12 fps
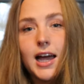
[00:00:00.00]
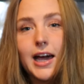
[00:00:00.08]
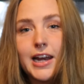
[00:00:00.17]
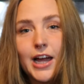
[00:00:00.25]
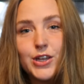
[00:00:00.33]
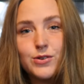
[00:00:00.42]

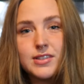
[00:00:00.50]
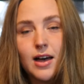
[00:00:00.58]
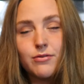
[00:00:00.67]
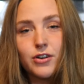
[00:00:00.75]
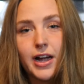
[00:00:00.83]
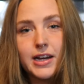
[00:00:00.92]
And I use
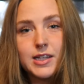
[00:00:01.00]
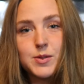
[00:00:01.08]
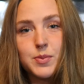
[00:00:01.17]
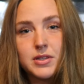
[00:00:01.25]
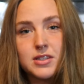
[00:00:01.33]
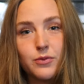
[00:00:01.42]
that variety
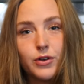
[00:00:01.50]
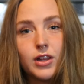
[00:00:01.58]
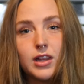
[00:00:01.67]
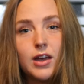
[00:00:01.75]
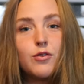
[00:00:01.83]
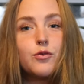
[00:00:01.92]

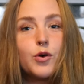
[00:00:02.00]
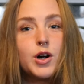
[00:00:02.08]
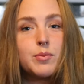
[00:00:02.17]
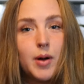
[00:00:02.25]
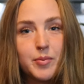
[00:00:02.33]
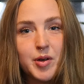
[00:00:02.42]
specifically
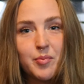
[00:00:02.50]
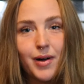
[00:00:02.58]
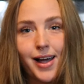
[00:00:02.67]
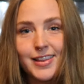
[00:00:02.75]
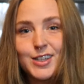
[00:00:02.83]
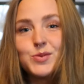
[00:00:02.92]
for pumpkin
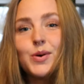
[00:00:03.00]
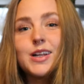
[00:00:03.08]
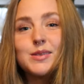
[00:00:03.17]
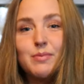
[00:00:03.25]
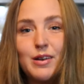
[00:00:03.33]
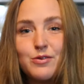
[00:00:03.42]
pie. That's what
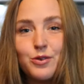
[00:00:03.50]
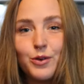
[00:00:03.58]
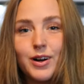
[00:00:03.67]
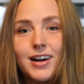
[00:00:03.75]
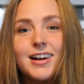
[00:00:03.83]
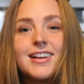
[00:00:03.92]
it's meant
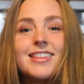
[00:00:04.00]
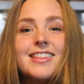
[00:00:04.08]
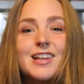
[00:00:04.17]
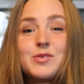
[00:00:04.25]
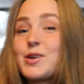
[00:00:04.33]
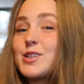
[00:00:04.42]
for,
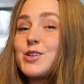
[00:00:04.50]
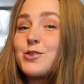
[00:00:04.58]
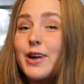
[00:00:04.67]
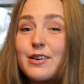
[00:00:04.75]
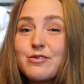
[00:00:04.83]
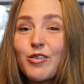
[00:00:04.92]
that's what it's
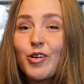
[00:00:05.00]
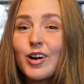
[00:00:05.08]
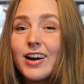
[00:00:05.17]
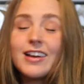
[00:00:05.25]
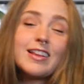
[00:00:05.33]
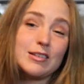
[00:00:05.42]
great
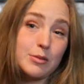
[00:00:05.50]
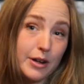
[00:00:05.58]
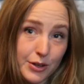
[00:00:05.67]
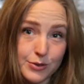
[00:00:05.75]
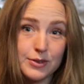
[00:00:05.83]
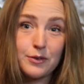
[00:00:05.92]
for, and that's what
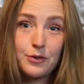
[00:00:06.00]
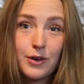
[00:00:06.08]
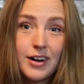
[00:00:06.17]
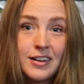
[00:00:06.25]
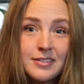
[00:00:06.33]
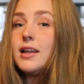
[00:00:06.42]
I use it
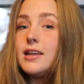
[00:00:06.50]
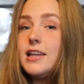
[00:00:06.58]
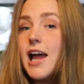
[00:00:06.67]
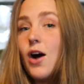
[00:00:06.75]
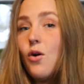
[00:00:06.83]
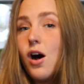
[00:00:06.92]
for.
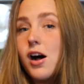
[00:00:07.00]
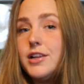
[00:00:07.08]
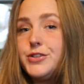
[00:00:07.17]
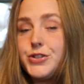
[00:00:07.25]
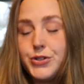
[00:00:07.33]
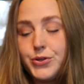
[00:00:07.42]
Now
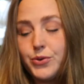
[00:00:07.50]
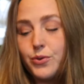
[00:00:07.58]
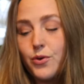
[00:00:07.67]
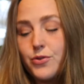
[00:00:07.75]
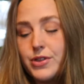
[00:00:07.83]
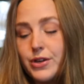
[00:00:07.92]
on
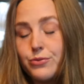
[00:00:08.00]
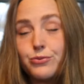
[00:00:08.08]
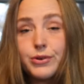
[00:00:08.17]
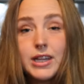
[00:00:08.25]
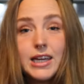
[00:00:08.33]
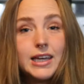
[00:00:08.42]
to the
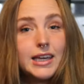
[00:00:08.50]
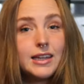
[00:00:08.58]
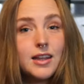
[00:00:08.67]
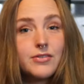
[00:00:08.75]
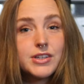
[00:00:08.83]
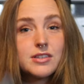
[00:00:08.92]
really
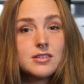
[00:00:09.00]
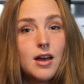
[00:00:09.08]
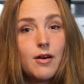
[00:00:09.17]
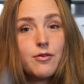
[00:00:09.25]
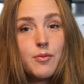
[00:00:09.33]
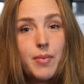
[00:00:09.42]
heat-loving
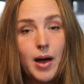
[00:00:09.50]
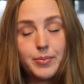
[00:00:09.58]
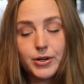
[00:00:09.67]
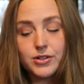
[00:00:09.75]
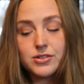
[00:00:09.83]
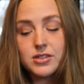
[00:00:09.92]
stuff,
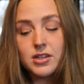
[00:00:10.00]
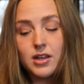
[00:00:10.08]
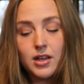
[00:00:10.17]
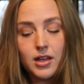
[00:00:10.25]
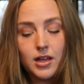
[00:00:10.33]
peppers.